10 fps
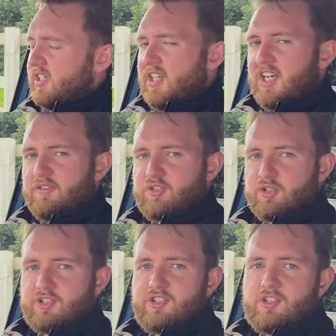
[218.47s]
And of
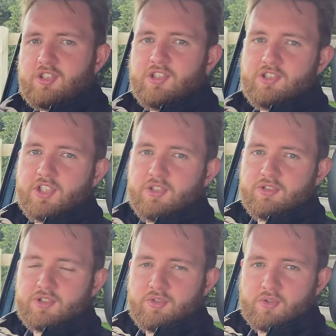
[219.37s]
course, you can
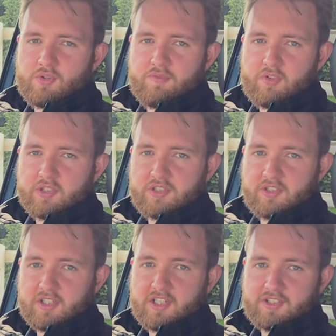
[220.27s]
use your voice. You
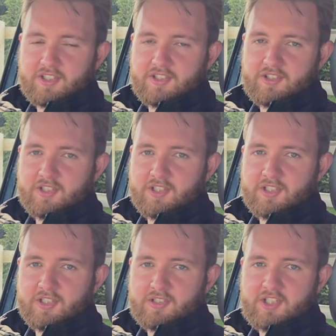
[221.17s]
can ask it
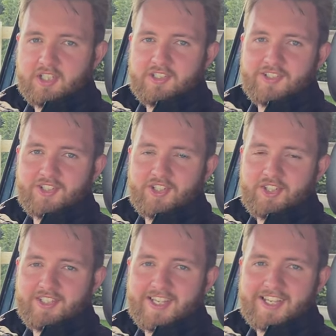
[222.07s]
to change
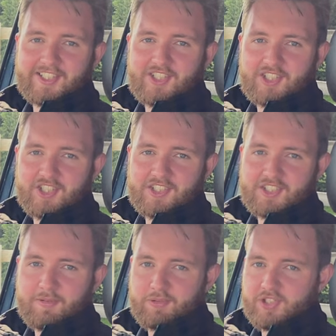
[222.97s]
the air conditioning
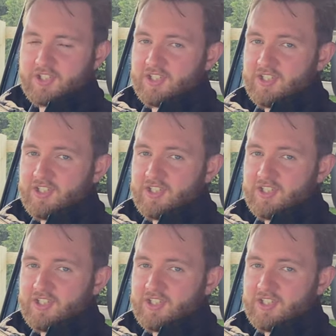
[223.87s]
temperature,